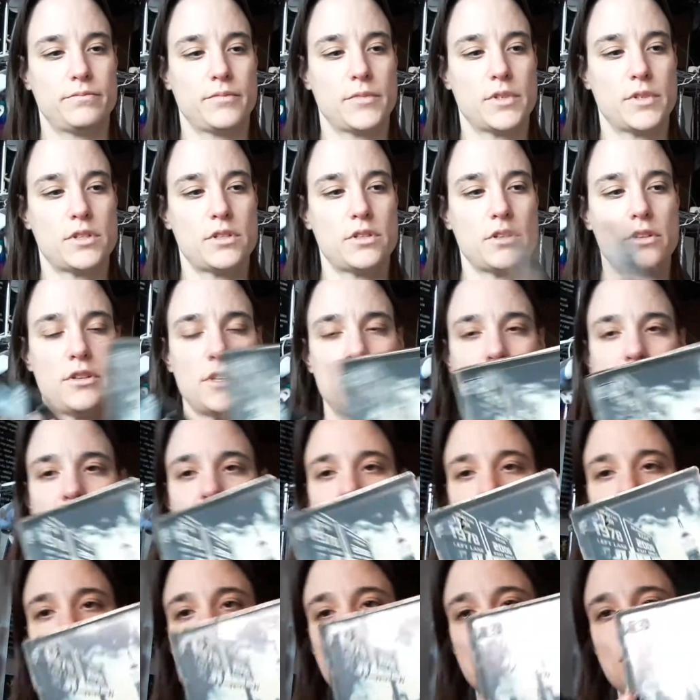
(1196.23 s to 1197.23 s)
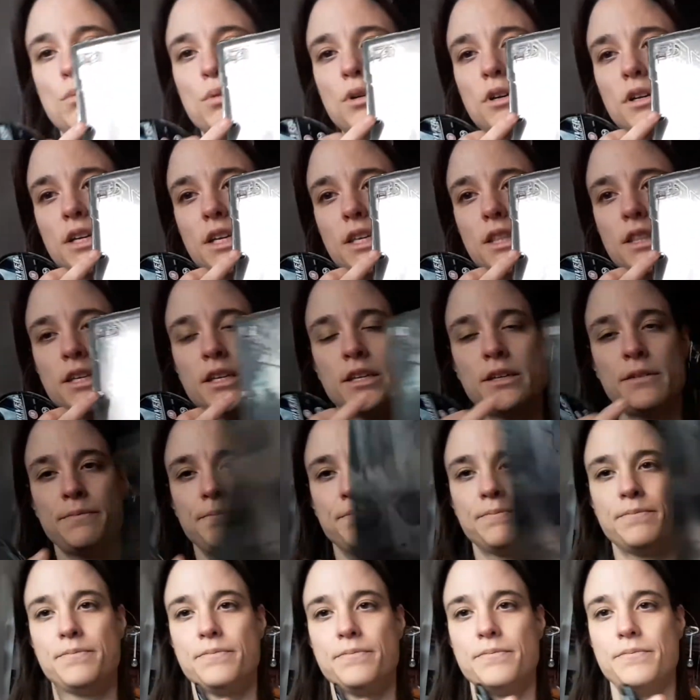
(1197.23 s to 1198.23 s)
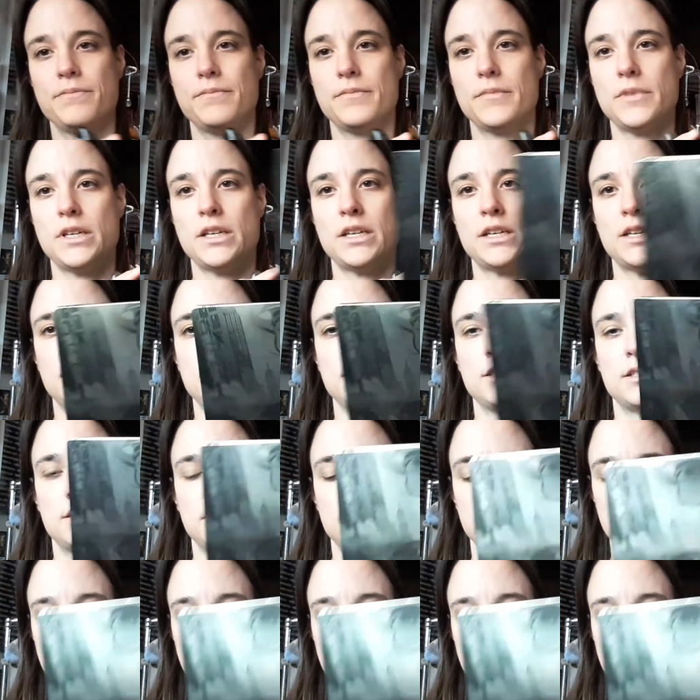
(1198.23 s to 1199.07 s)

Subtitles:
so that's a little artwork in there, and